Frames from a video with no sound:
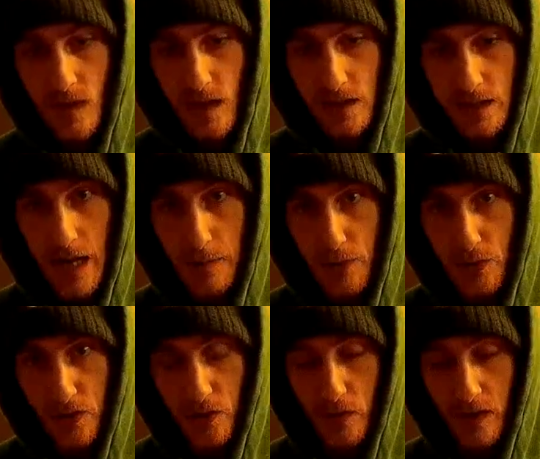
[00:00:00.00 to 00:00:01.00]
adapter
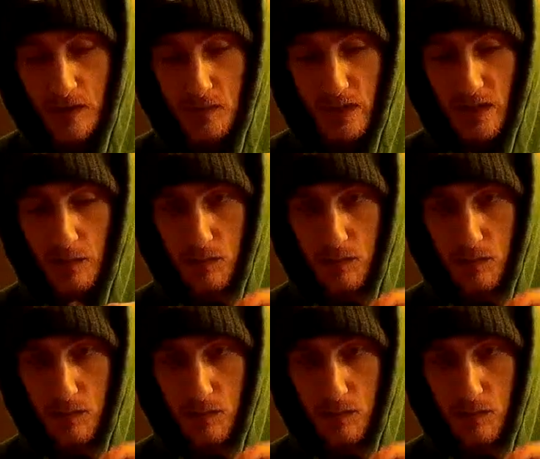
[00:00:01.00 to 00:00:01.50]
to USB to